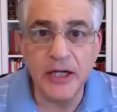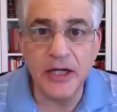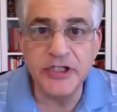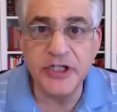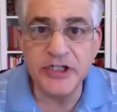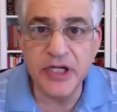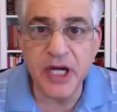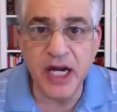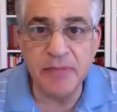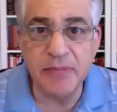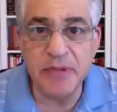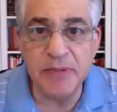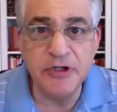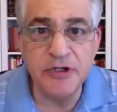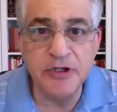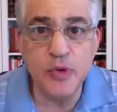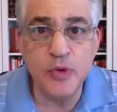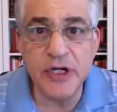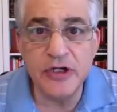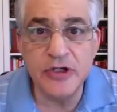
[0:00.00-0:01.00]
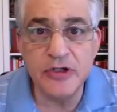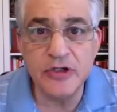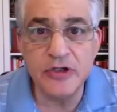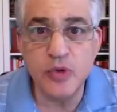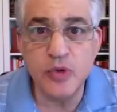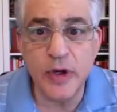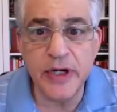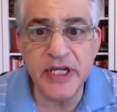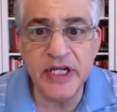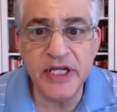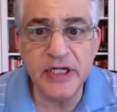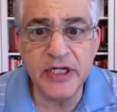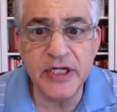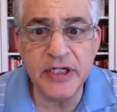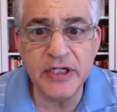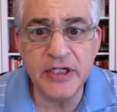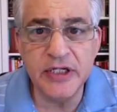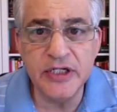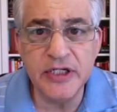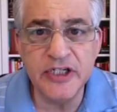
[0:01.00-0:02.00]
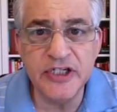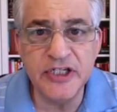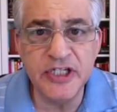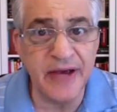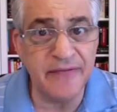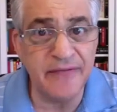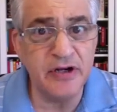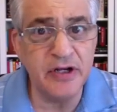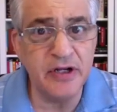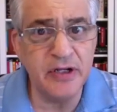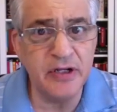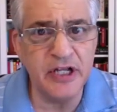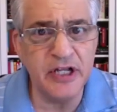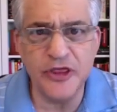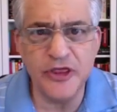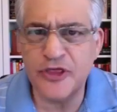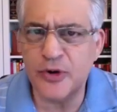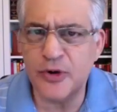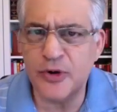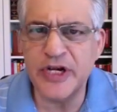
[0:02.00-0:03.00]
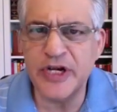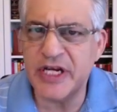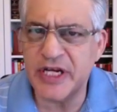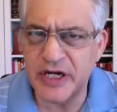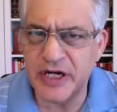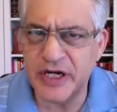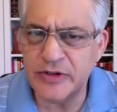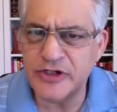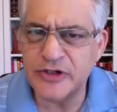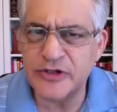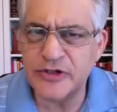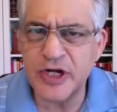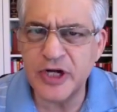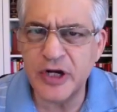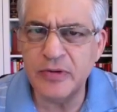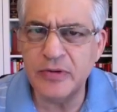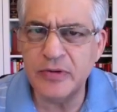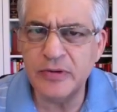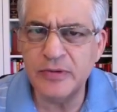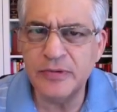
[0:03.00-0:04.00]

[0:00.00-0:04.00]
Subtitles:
it's got to be between 27 and 30 years or so.